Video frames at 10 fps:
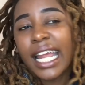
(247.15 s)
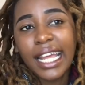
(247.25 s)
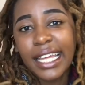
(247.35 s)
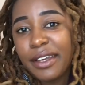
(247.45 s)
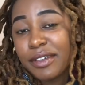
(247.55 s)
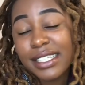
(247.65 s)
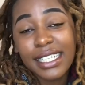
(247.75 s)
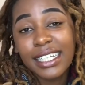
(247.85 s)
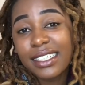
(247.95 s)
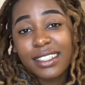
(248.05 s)
He was
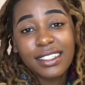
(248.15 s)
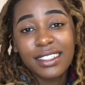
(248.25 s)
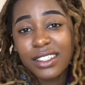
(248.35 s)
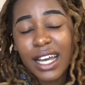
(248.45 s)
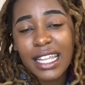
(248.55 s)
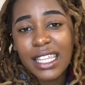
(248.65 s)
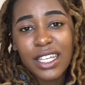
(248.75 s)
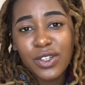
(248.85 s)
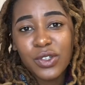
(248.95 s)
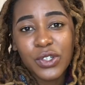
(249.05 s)
like, I
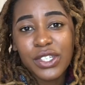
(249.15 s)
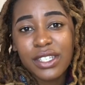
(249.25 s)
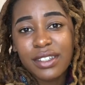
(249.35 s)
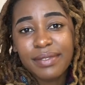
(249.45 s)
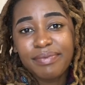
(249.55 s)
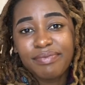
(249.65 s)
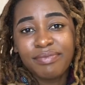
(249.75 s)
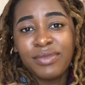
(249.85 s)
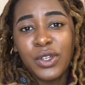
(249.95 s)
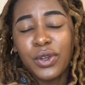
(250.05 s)
think you just,
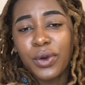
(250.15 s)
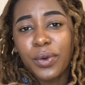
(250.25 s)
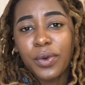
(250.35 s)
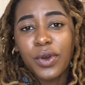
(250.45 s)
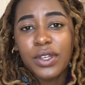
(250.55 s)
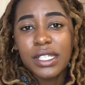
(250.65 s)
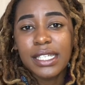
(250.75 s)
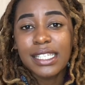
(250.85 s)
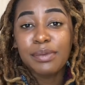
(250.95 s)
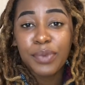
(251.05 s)
you know, because
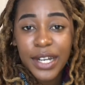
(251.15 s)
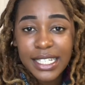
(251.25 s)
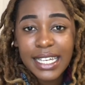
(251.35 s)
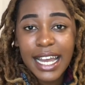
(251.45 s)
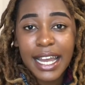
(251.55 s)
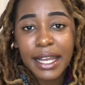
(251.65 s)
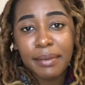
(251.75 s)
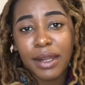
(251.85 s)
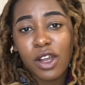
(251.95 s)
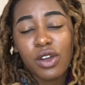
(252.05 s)
it's
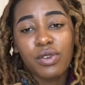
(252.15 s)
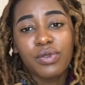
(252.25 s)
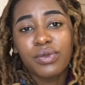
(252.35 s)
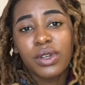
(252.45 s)
springtime, a lot of